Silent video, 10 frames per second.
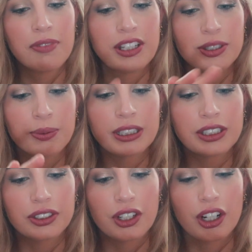These ones
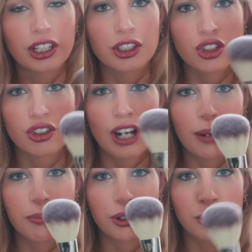are not going to
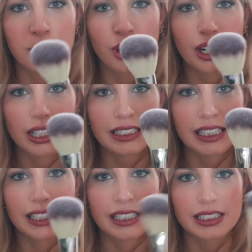trap your products
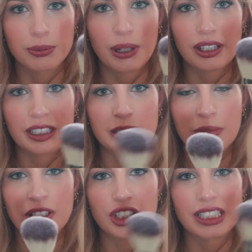in as well as
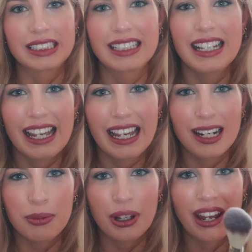much as
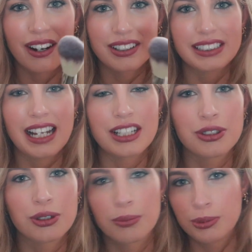animal hairs tend
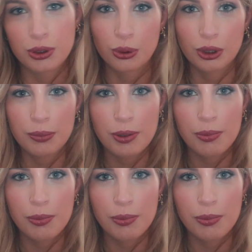to absorb the